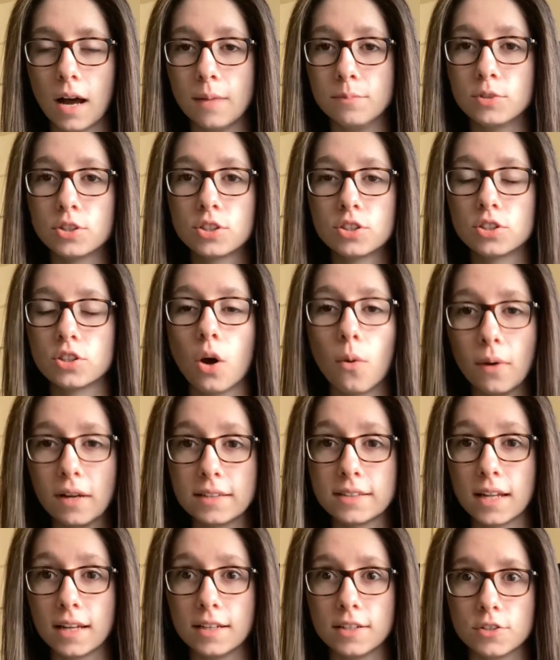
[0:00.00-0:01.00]
so
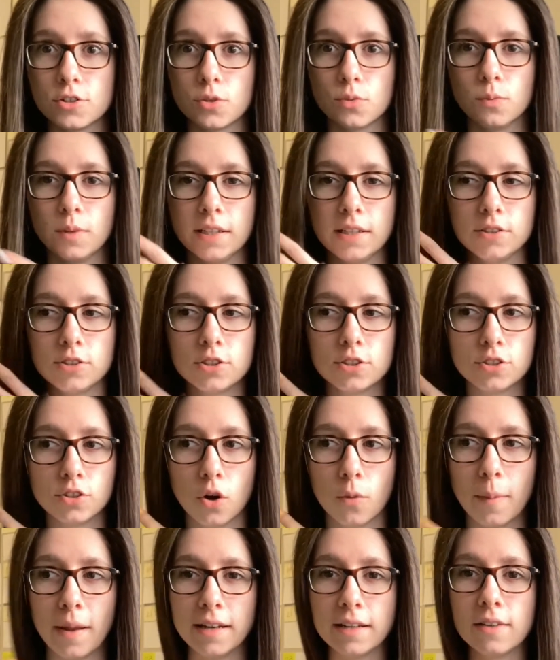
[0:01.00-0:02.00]
excited to read so
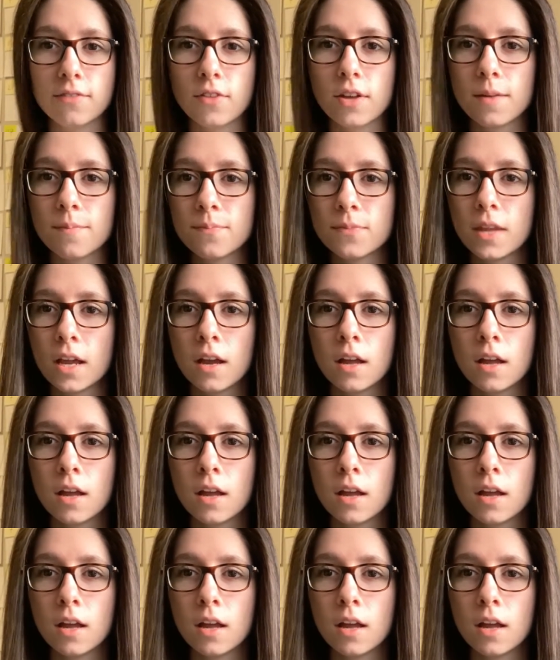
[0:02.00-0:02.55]
many of them.